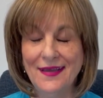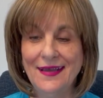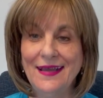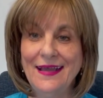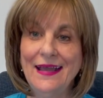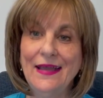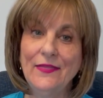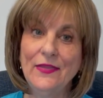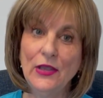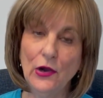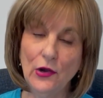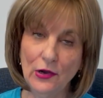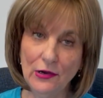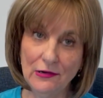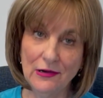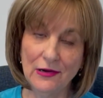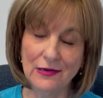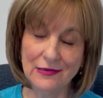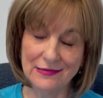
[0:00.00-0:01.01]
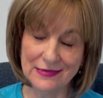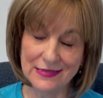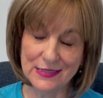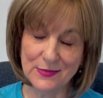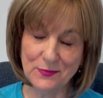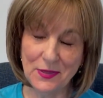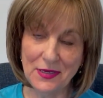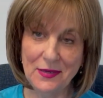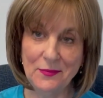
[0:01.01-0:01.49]
and the
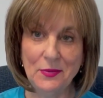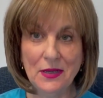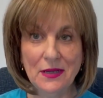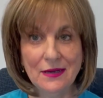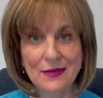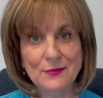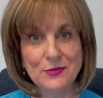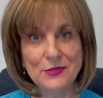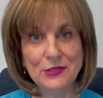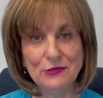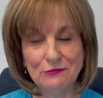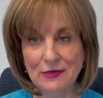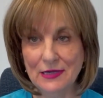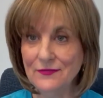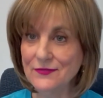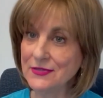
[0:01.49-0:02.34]
RRSP becomes the RIF.